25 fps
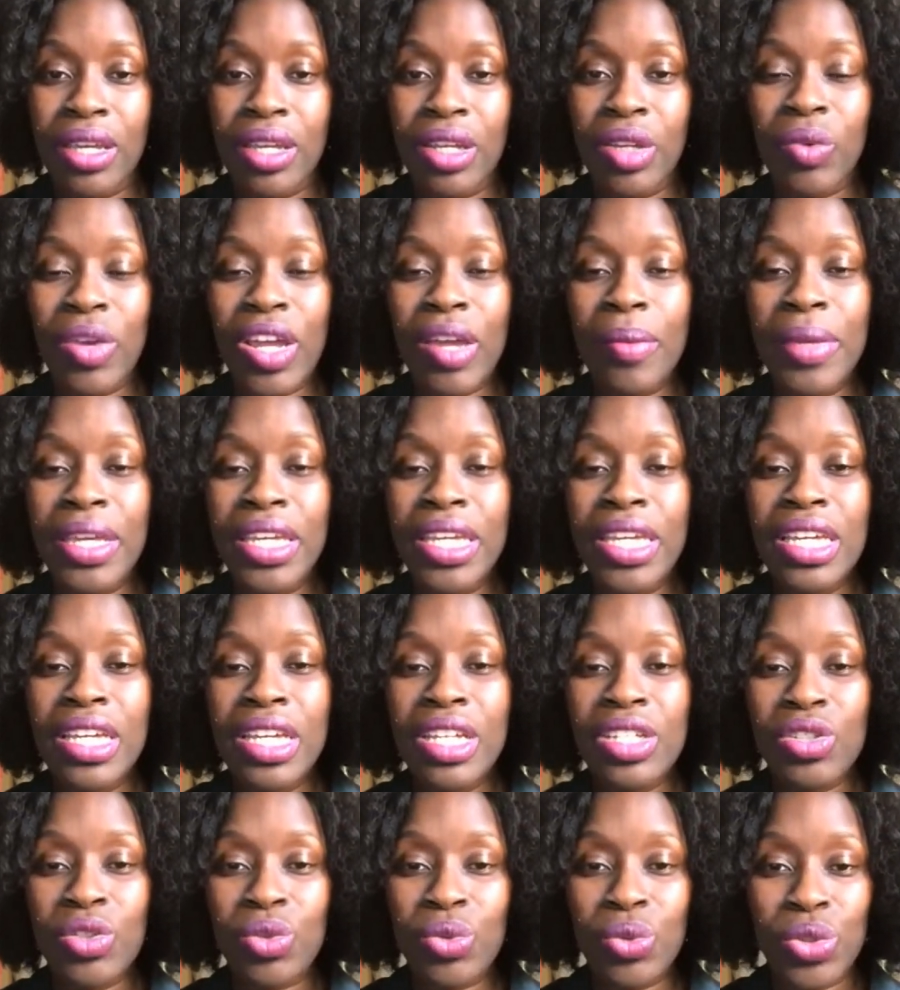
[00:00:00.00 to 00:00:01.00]
Grant making
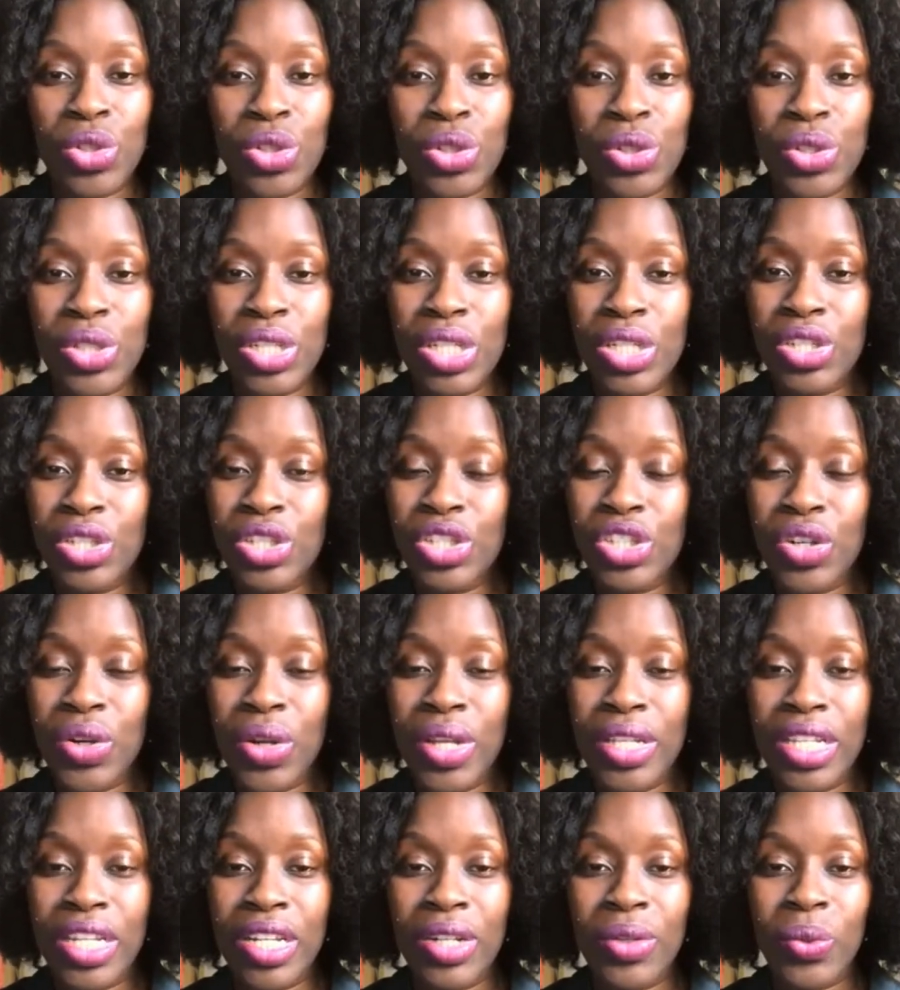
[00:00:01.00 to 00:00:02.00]
is crucial to
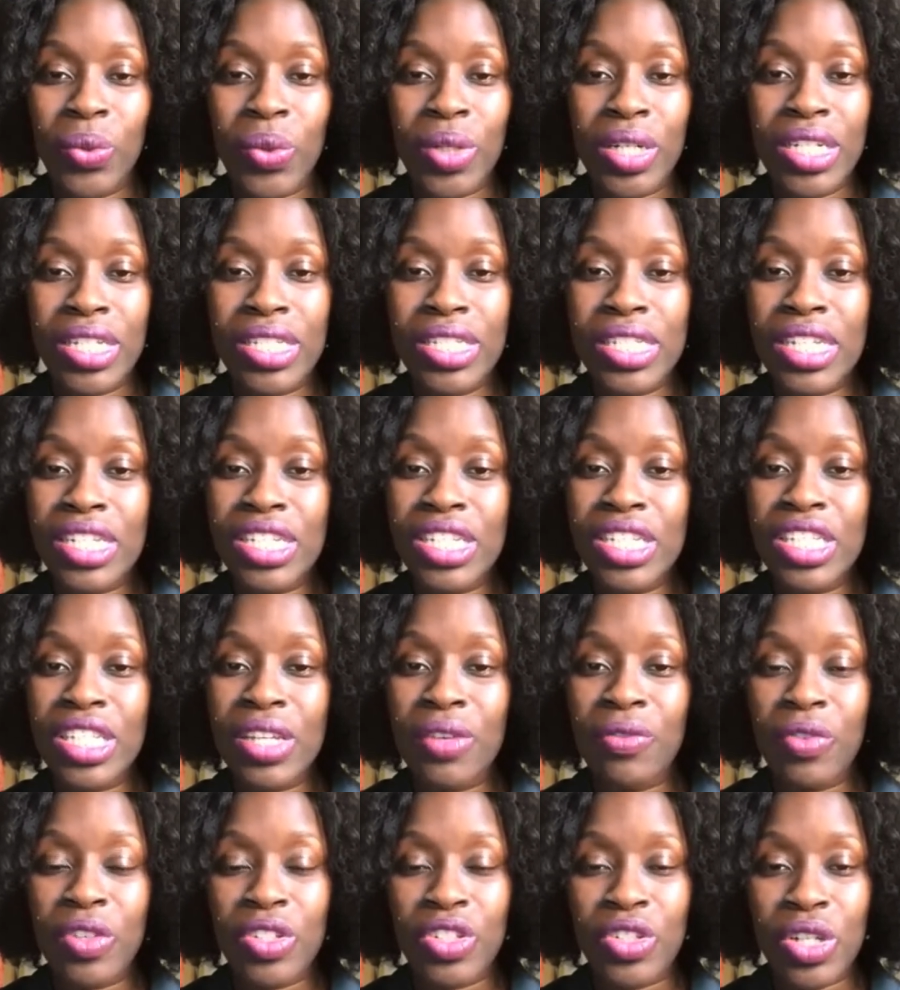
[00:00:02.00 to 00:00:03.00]
ensuring that an organization's
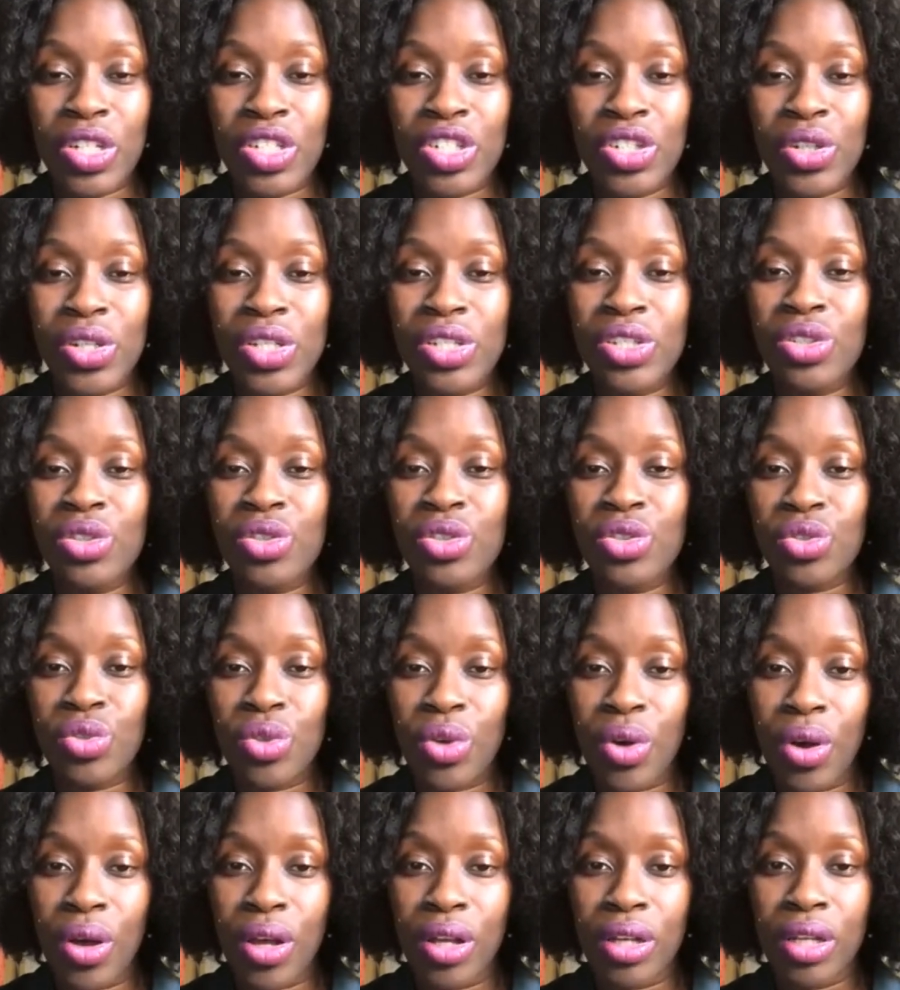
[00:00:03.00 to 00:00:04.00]
infrastructure is
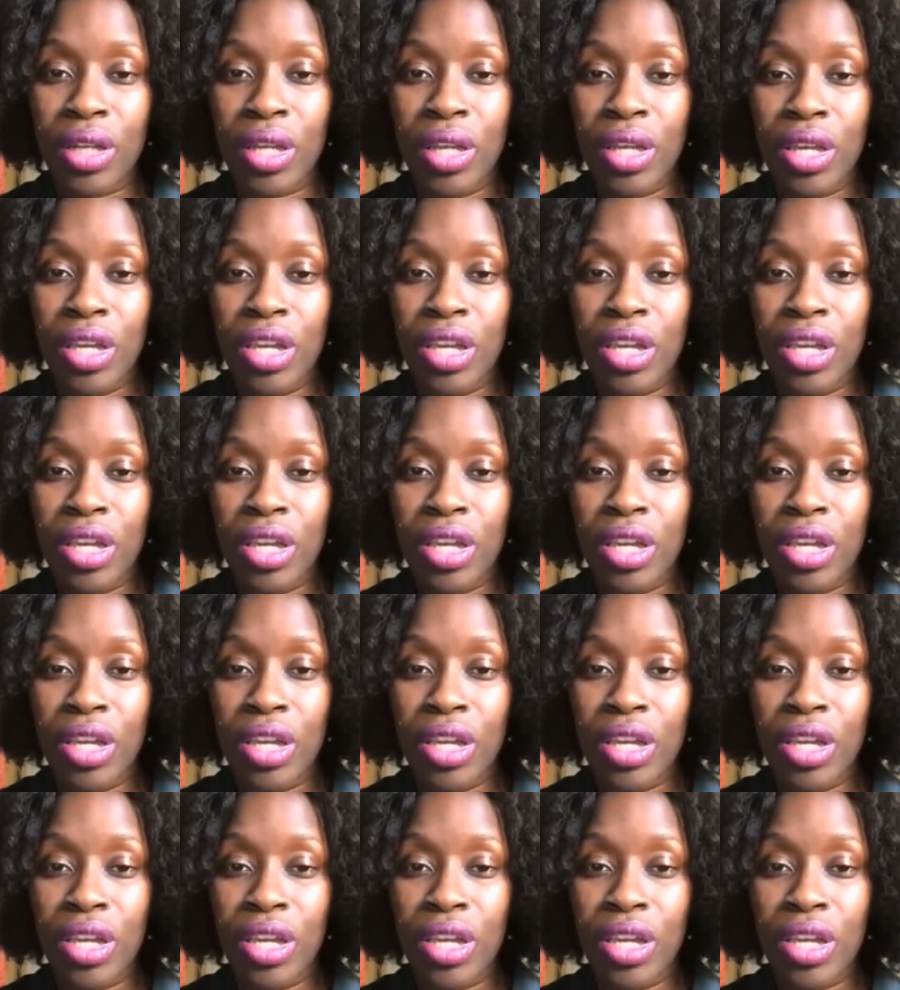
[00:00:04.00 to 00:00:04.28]
strong.